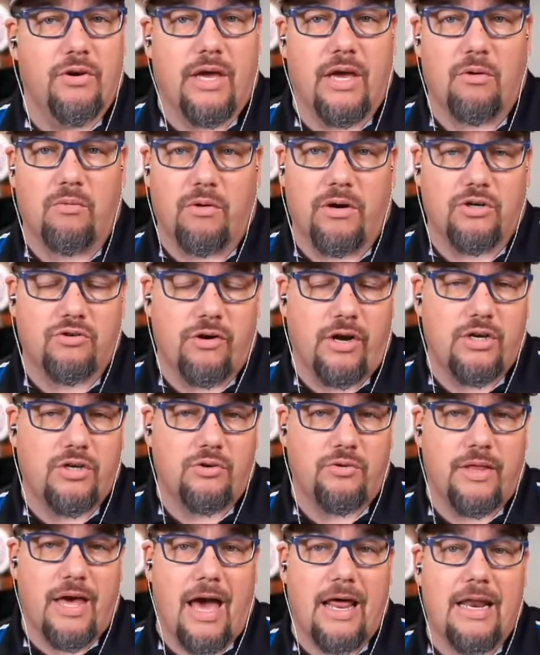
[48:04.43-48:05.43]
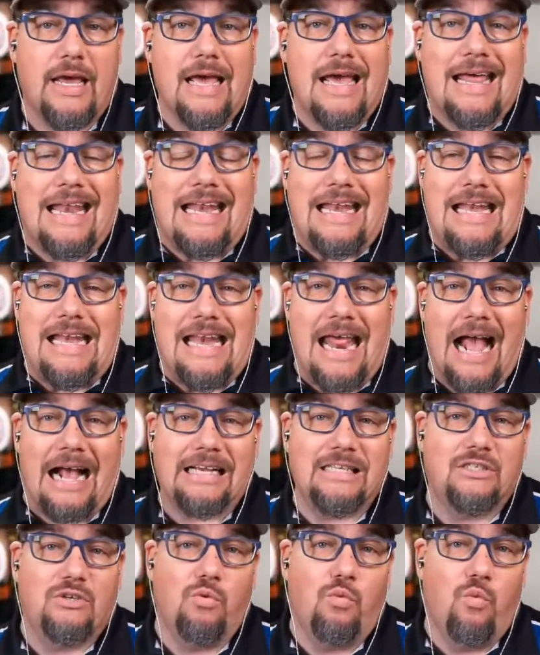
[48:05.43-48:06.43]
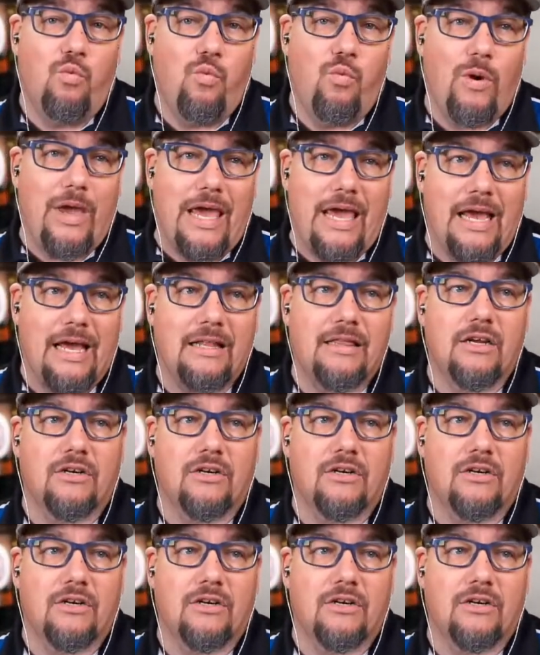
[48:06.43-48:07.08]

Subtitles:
Again, we're gonna try and do that next week.